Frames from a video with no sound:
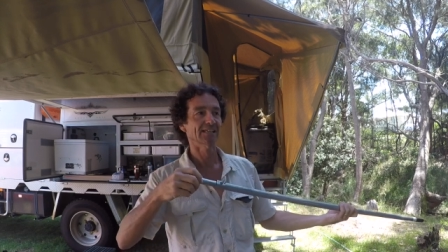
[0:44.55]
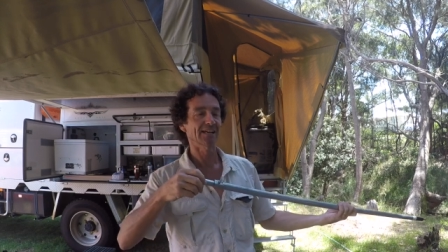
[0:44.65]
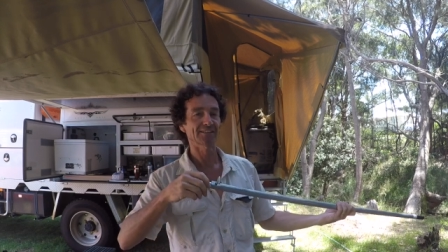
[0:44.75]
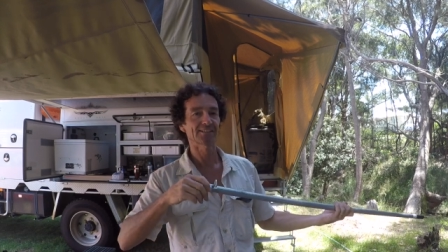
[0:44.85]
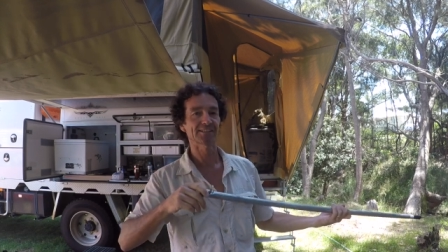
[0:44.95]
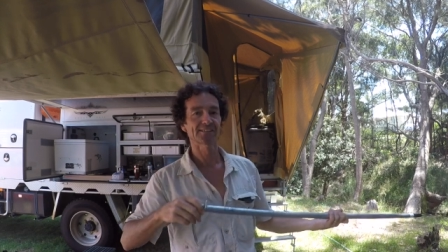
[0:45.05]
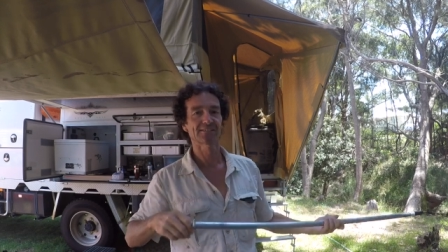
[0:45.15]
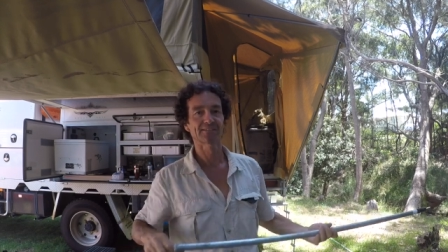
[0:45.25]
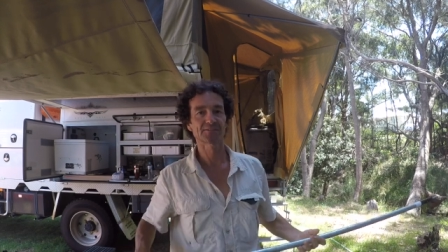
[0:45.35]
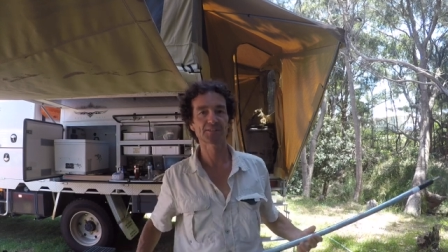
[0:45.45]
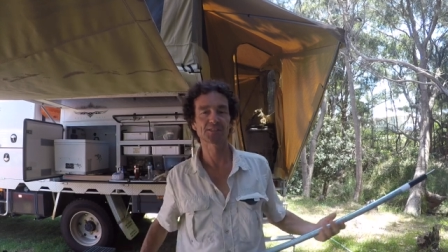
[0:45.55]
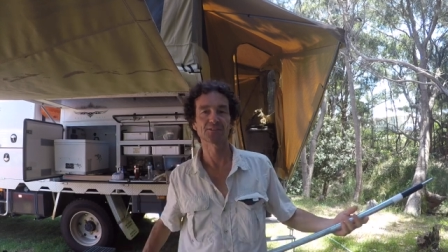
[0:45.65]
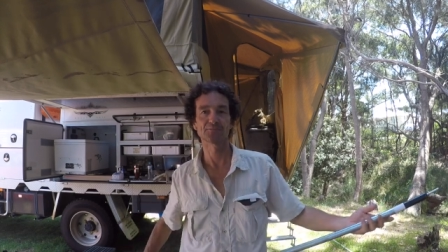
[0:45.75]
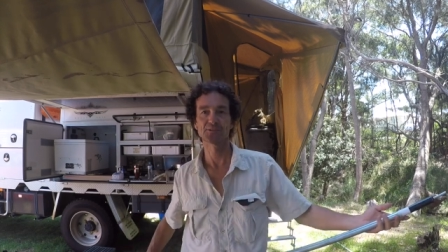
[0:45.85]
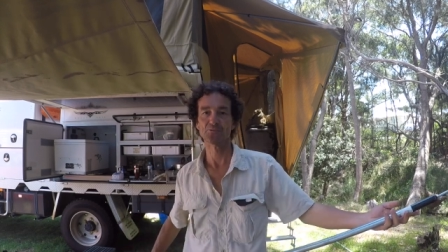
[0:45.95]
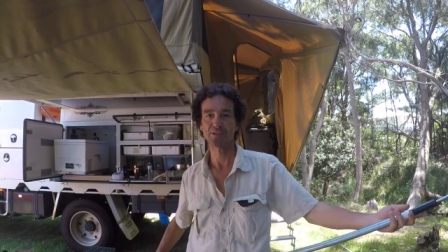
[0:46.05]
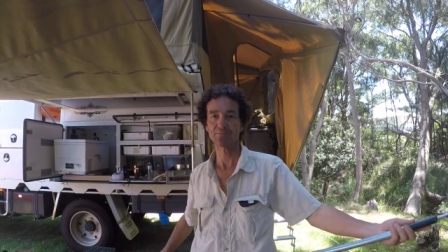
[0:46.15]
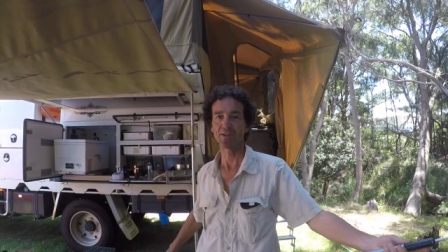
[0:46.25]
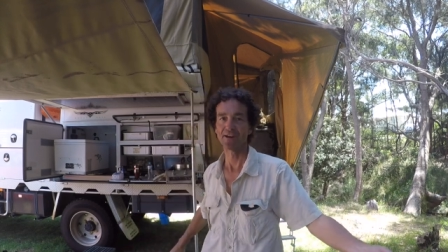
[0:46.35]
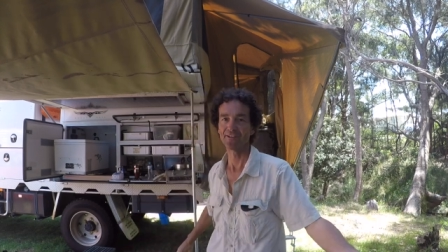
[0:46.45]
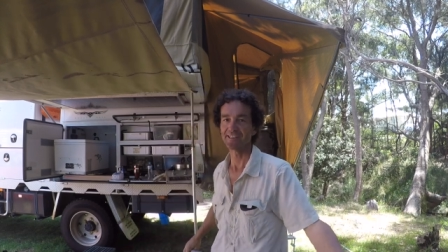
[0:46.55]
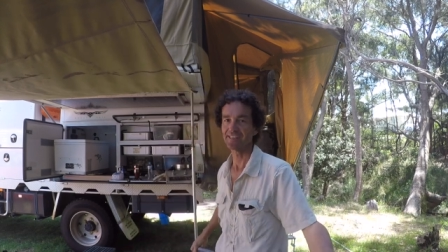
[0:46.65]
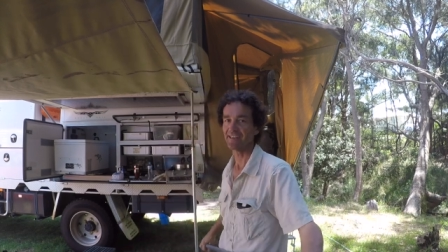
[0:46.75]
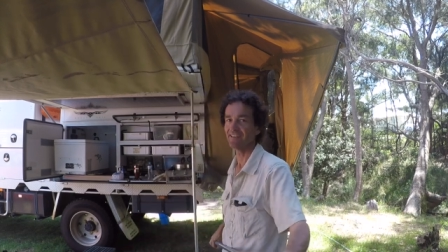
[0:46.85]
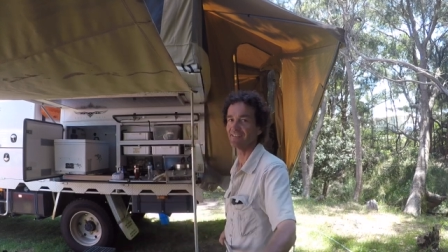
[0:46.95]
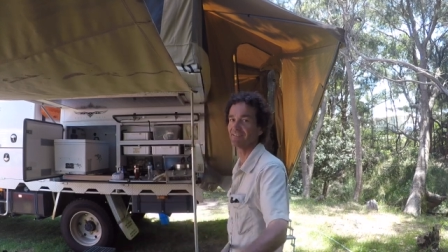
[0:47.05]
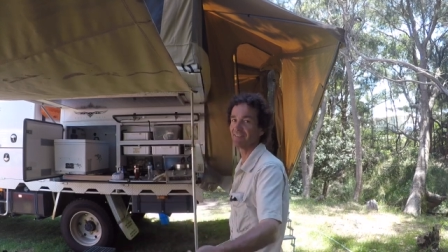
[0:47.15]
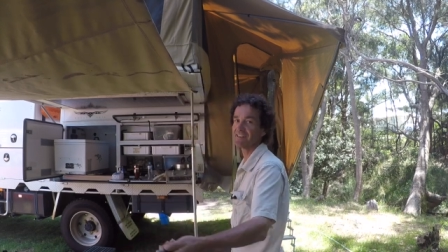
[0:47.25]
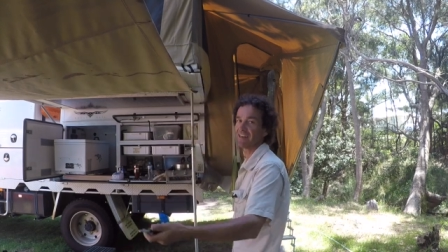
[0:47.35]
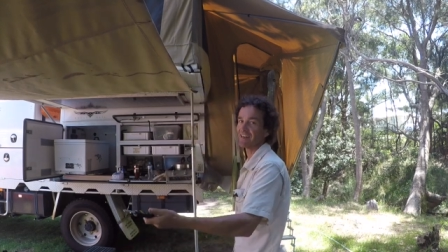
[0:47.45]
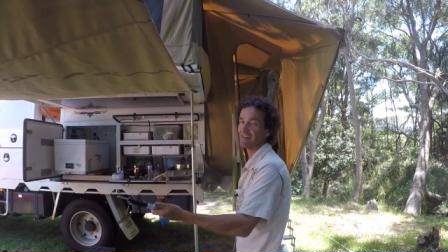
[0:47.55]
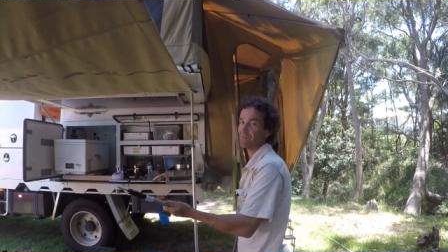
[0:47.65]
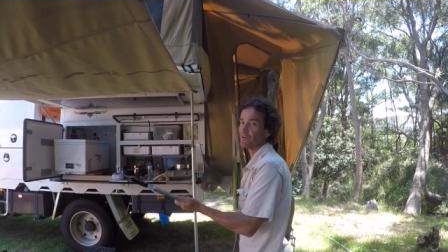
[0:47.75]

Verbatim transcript: and it just stops the wind blowing the end um, uh,